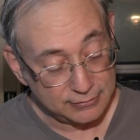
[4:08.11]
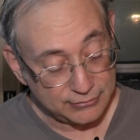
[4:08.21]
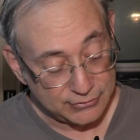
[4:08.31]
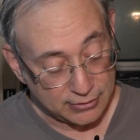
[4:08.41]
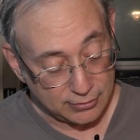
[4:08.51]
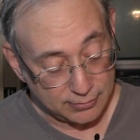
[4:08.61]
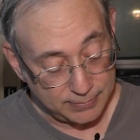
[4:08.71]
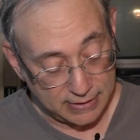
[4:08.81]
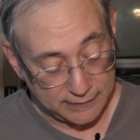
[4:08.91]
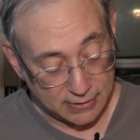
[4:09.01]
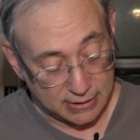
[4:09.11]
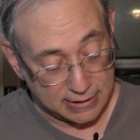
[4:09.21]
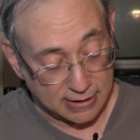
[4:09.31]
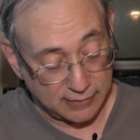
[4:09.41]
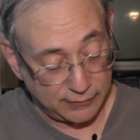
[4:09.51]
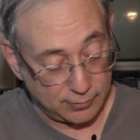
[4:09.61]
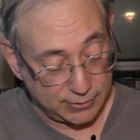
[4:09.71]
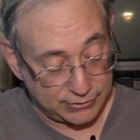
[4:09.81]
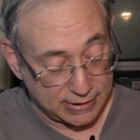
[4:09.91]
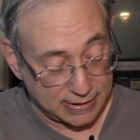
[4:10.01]
So be very careful
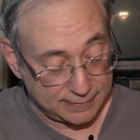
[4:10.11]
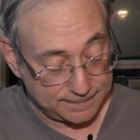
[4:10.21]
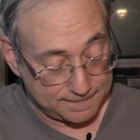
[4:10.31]
with that.